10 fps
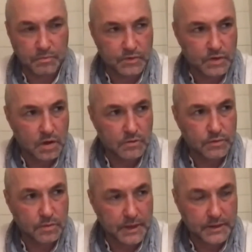
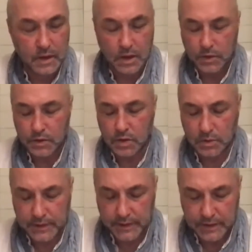photographer or painter, to
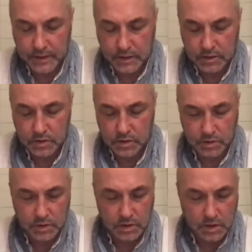go into
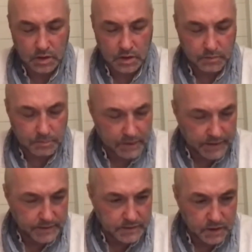another
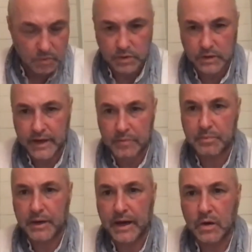place with her head
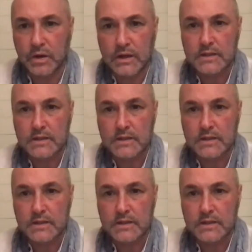bowed,